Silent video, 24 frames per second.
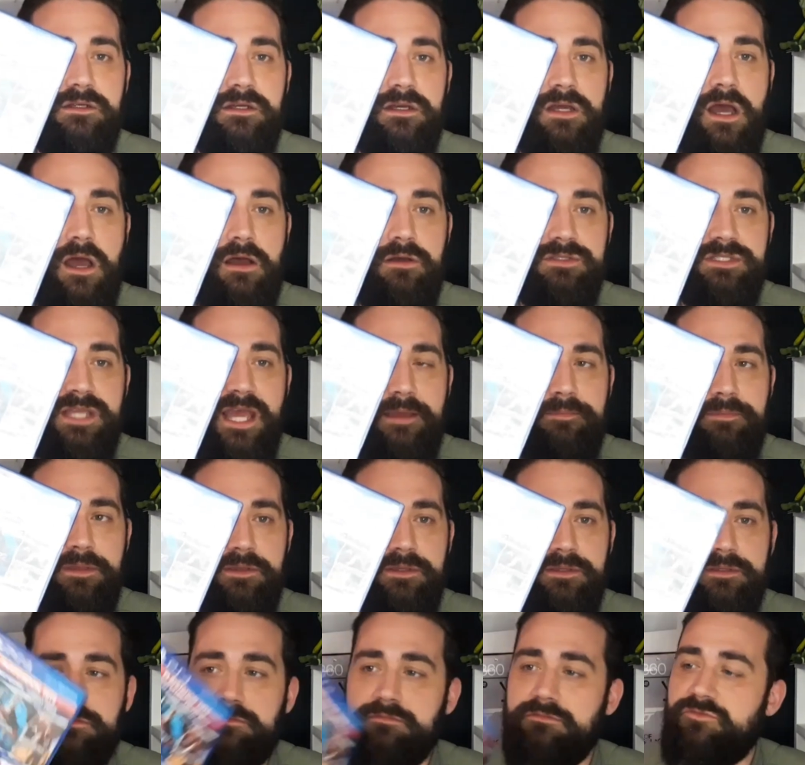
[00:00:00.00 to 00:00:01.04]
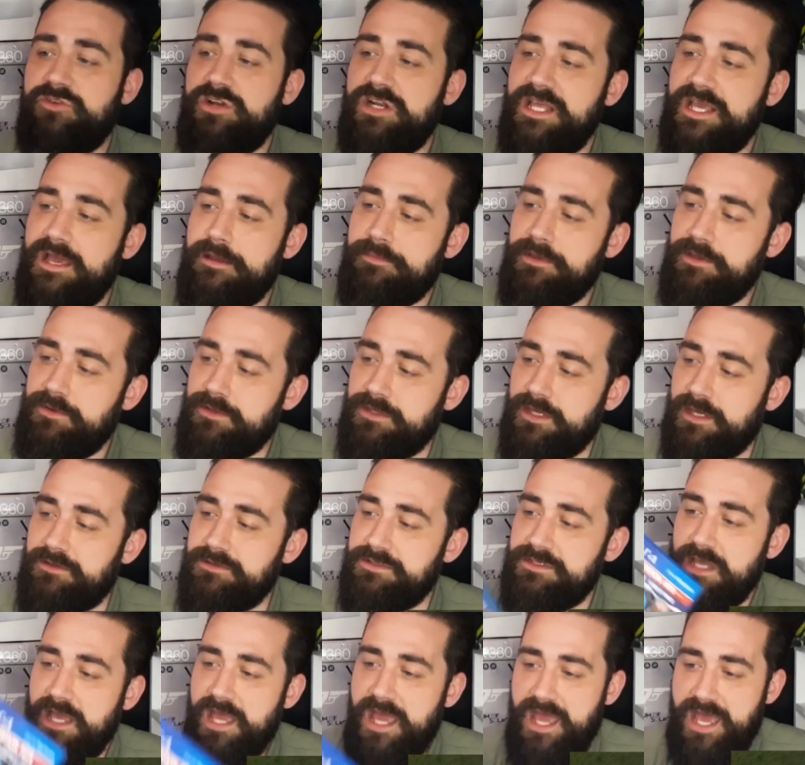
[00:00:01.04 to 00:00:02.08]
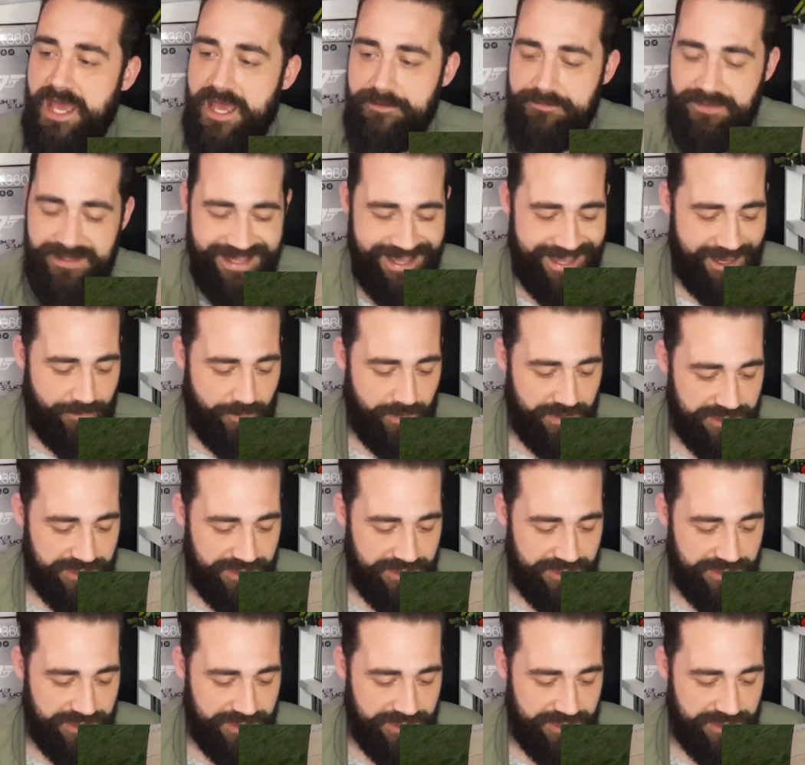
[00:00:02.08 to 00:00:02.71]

I was happy, really happy with those. But yeah,